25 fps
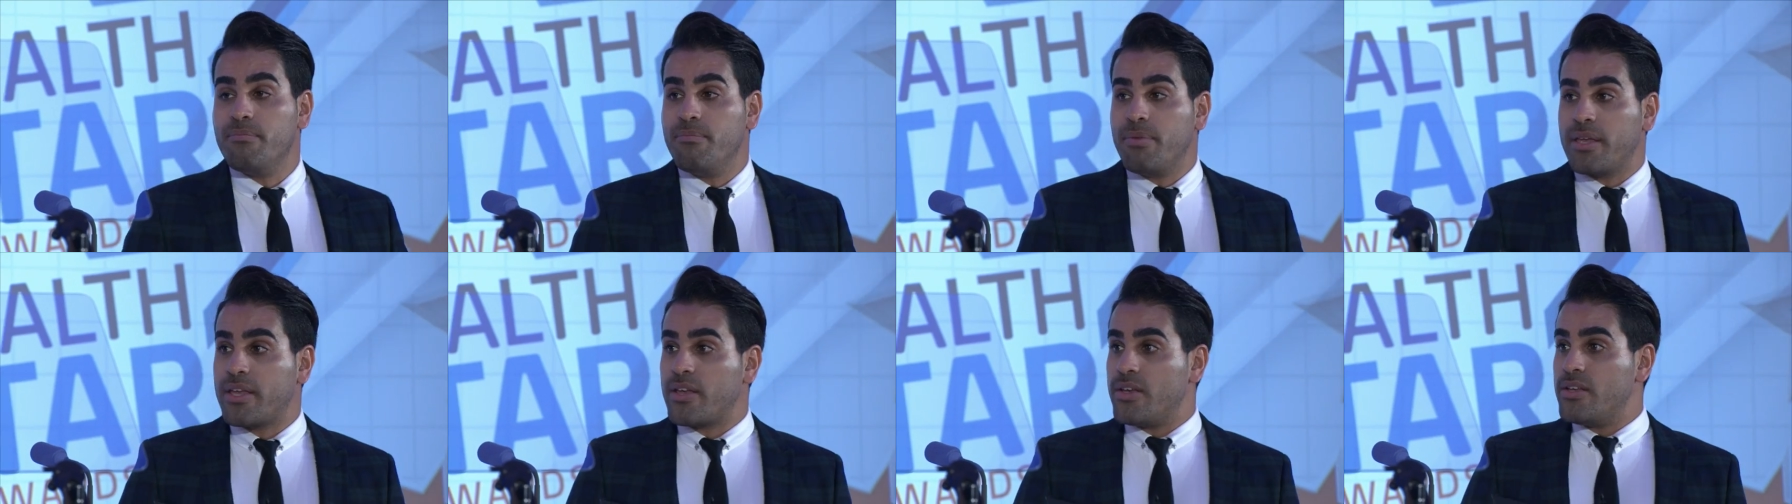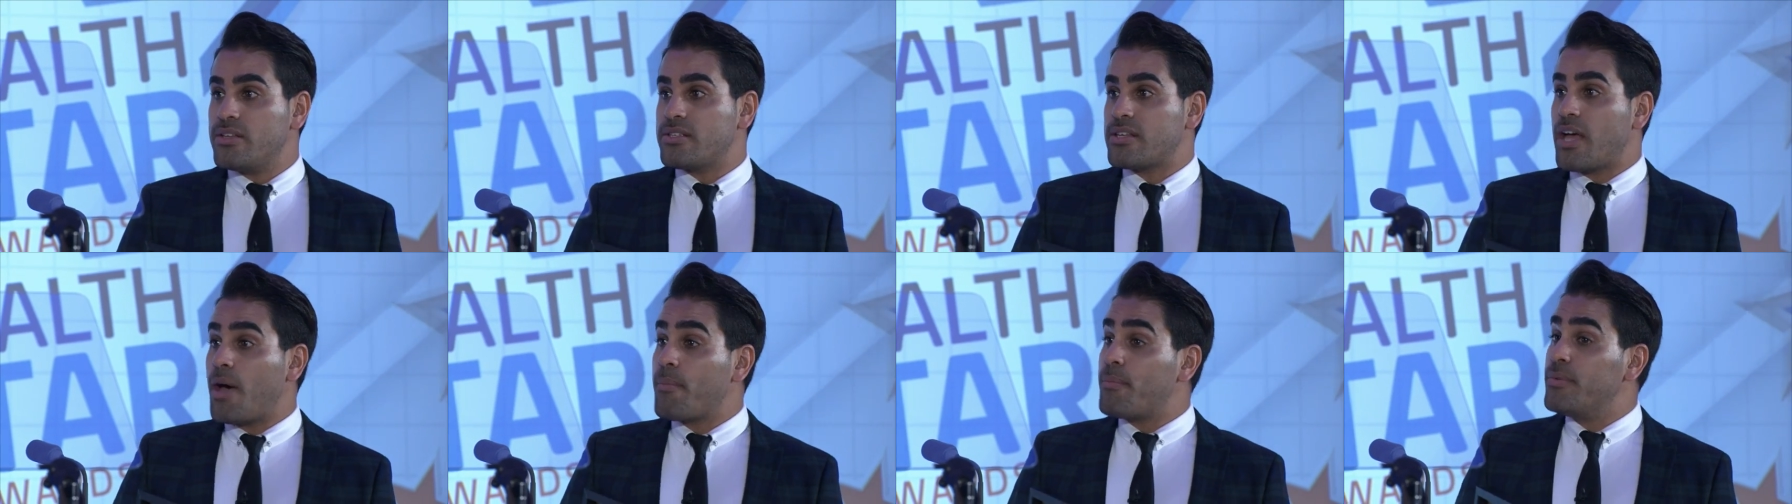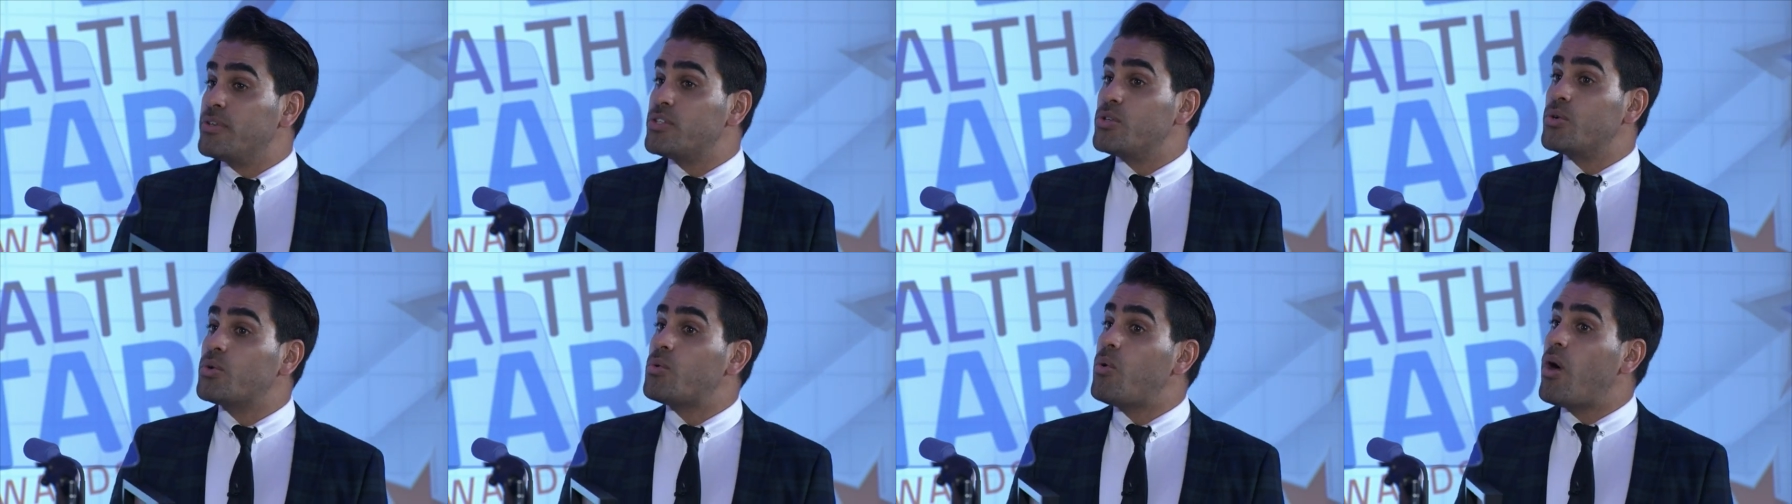because
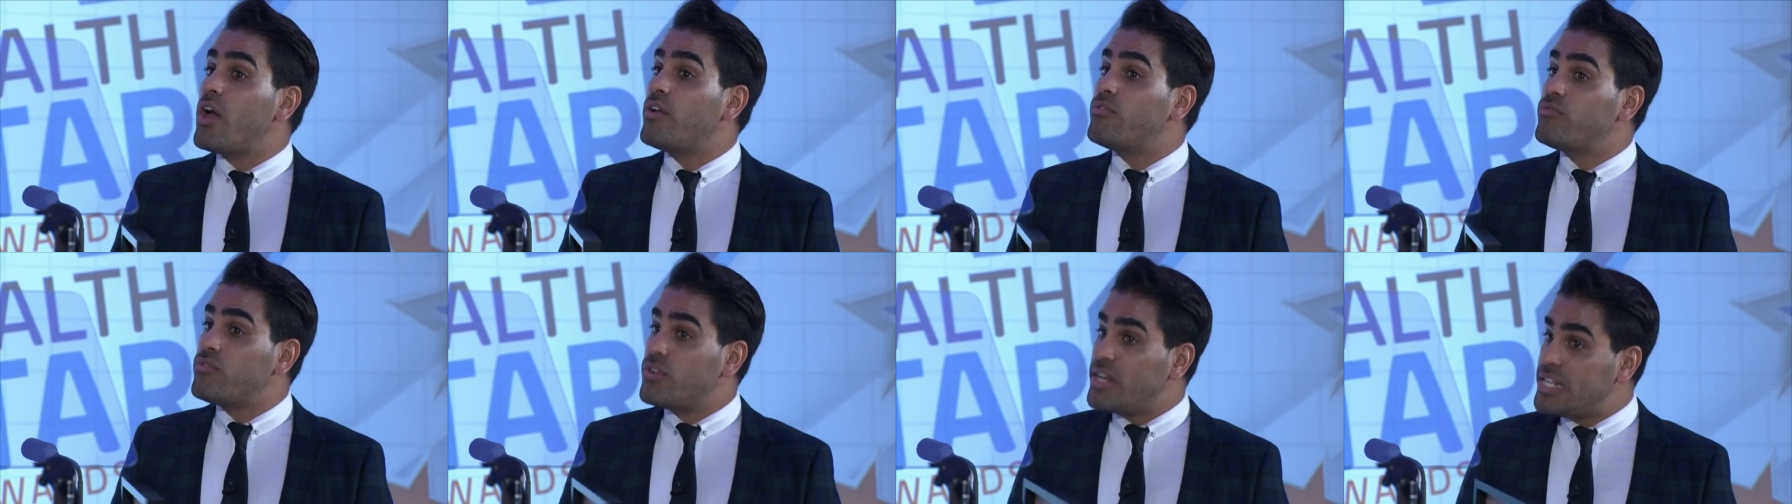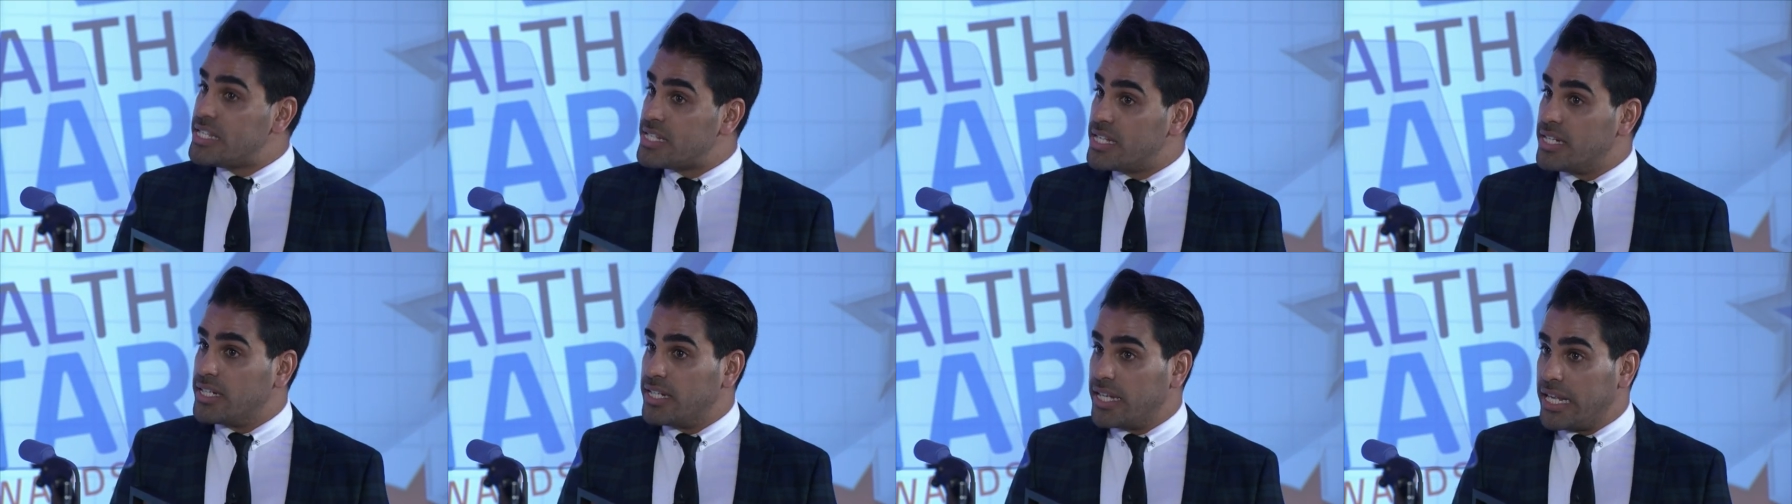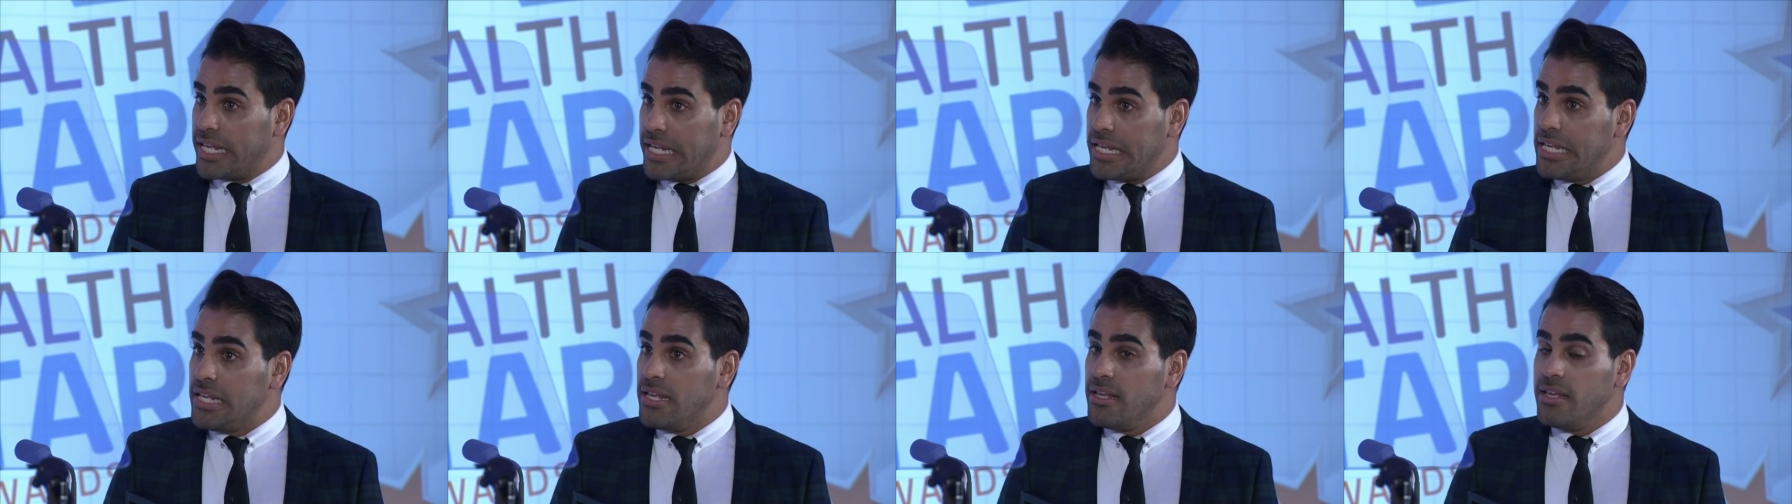up until quite
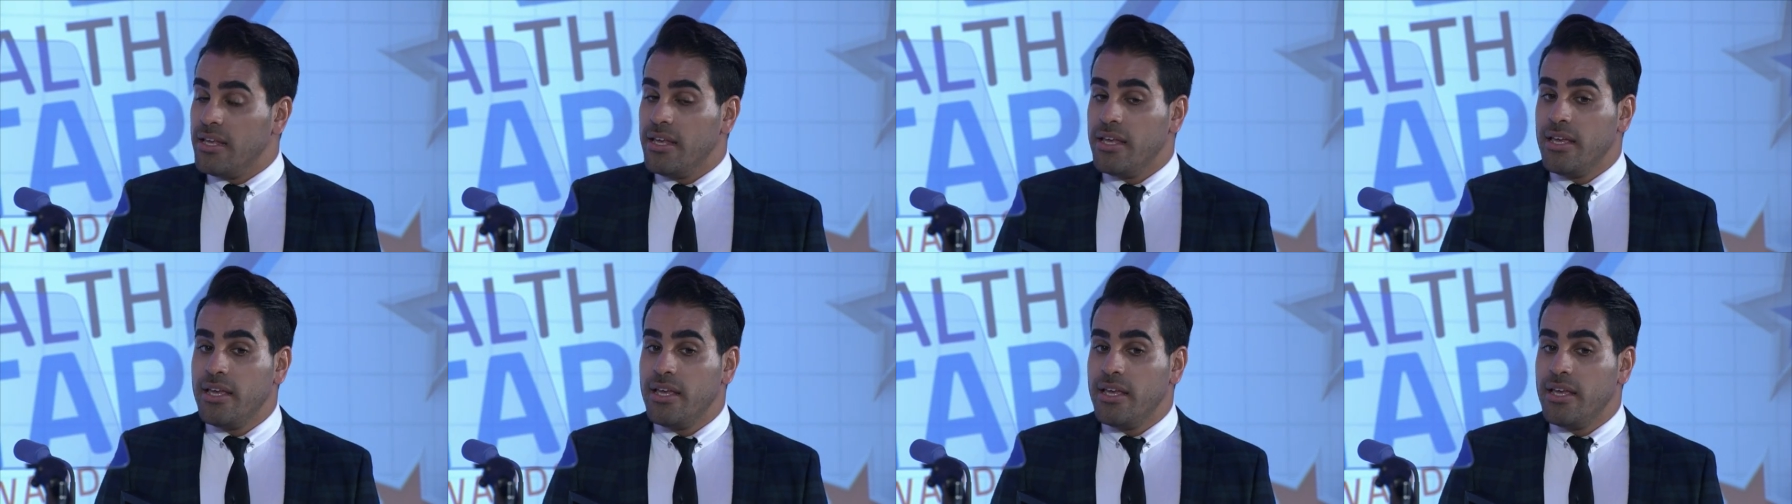recently,